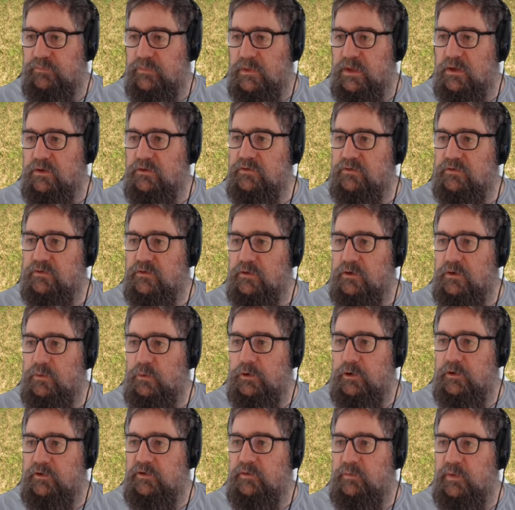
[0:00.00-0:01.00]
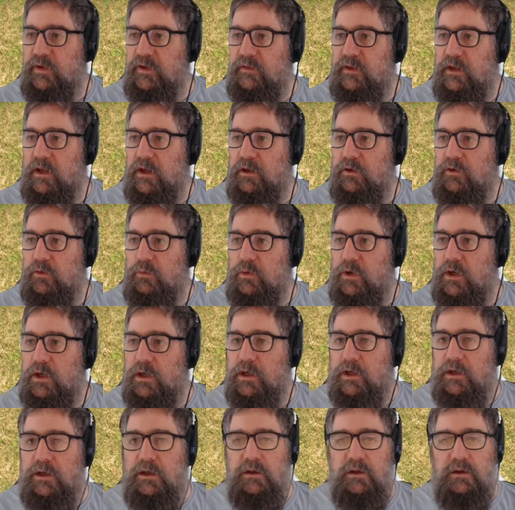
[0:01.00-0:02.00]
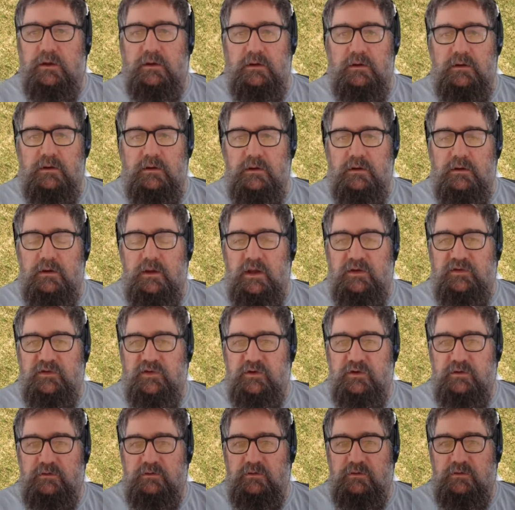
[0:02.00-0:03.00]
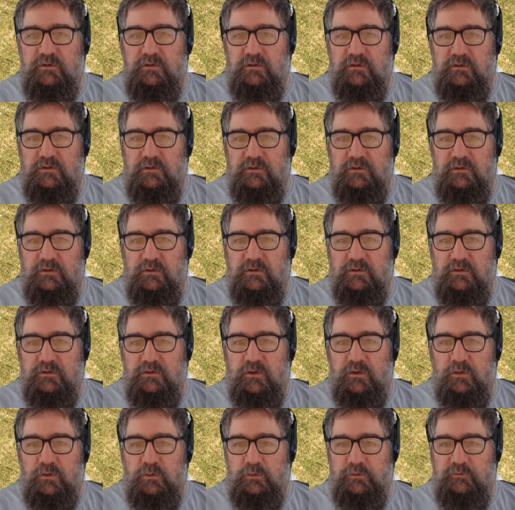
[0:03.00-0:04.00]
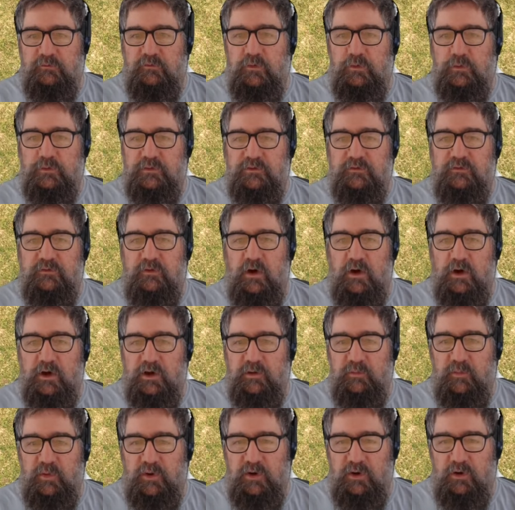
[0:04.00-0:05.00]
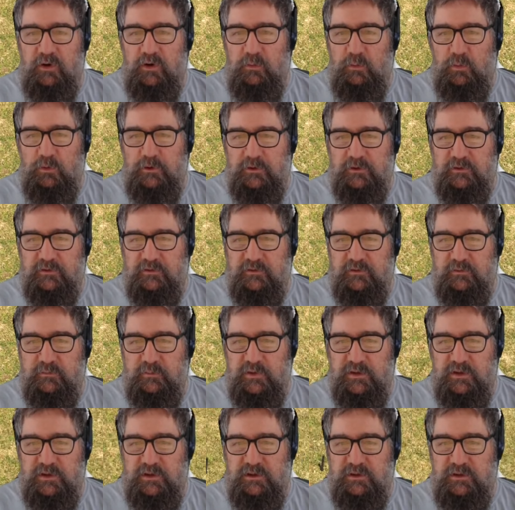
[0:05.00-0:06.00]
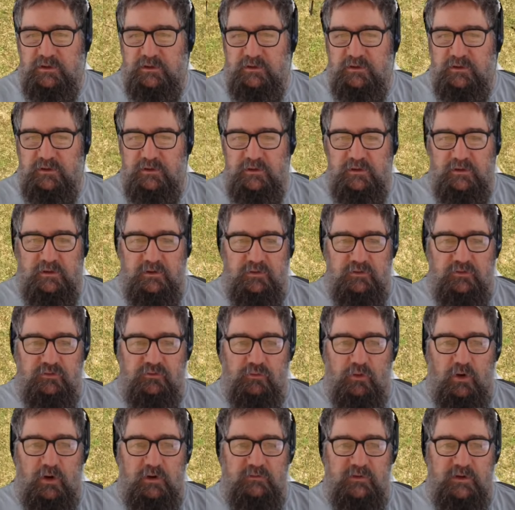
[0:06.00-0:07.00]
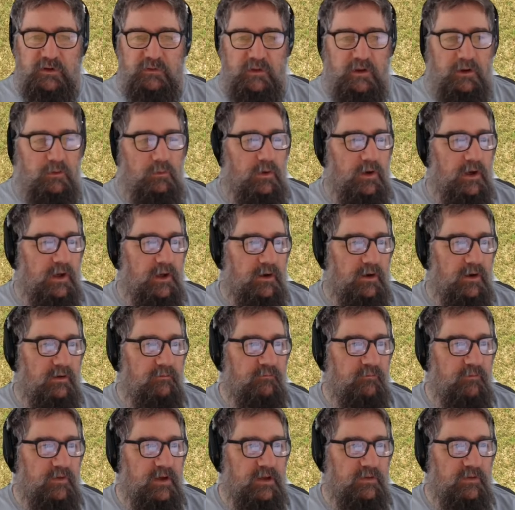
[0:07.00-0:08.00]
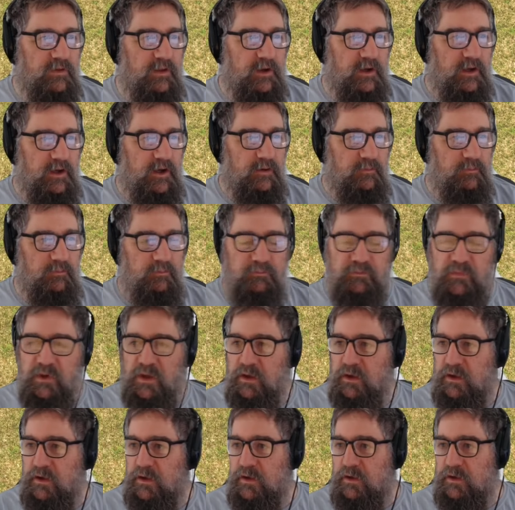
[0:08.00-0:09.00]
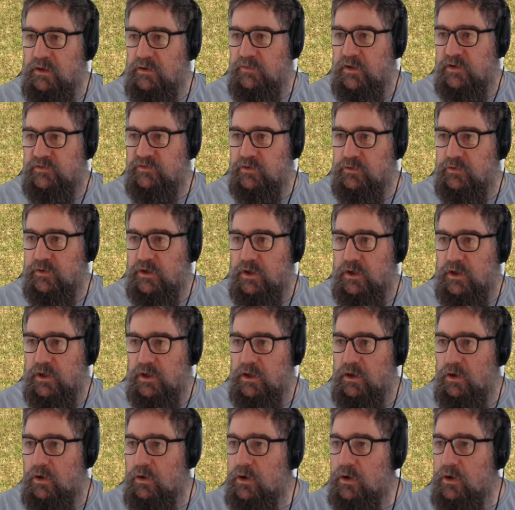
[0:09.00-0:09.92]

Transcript: Because I want it to be the other way. As in, bonkwood forward's fine, but I want it to be driving that way, and I haven't figured that out. That's okay.